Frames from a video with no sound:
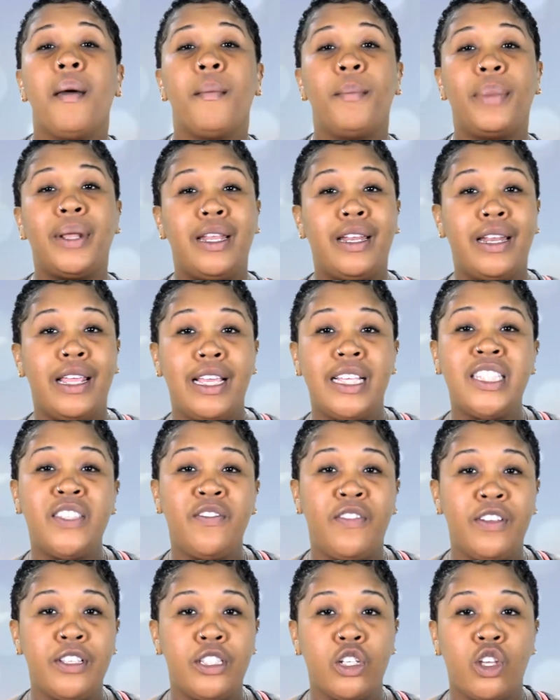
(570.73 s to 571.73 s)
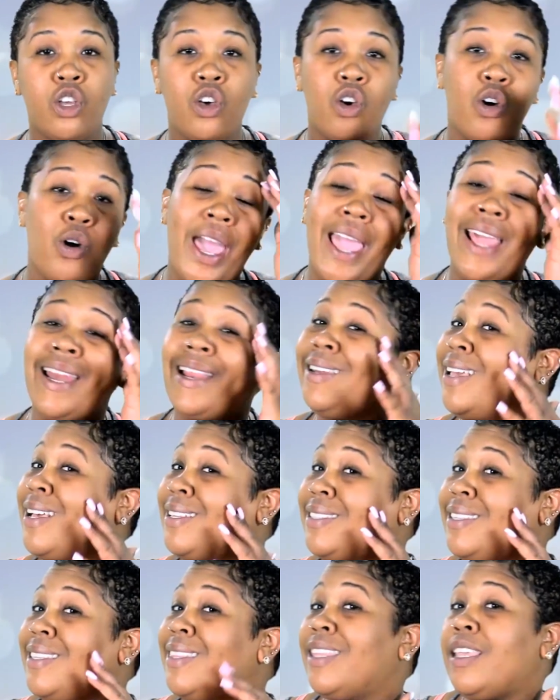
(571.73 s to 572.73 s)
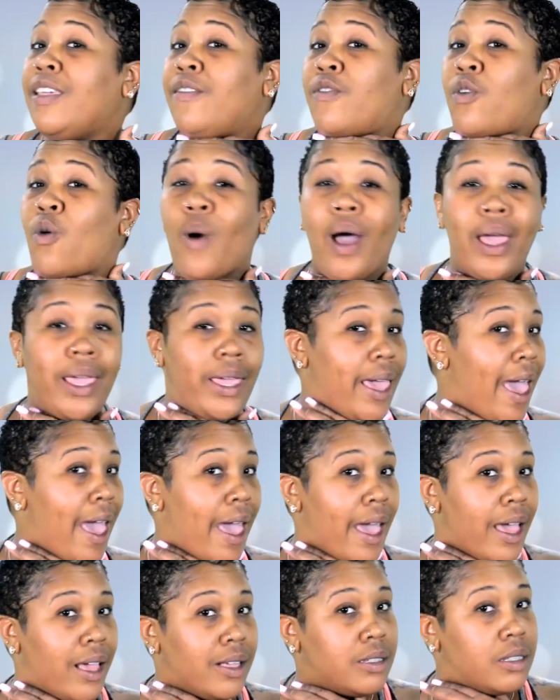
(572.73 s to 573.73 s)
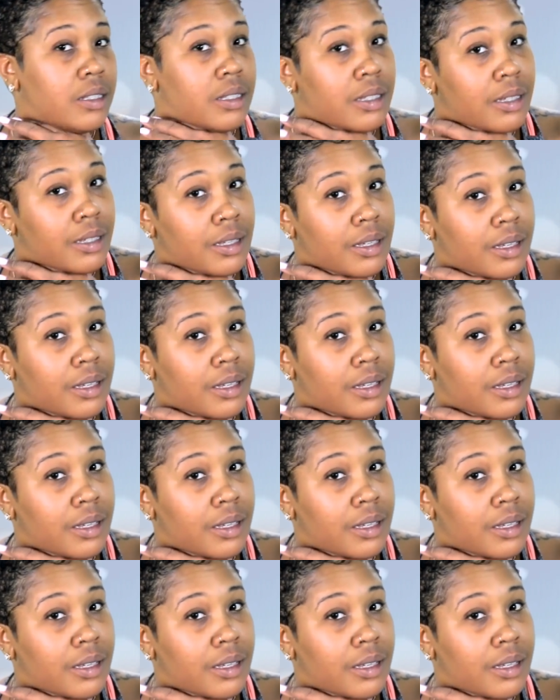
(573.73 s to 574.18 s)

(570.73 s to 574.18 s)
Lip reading: but it is physical and it doesn't leave a white cast.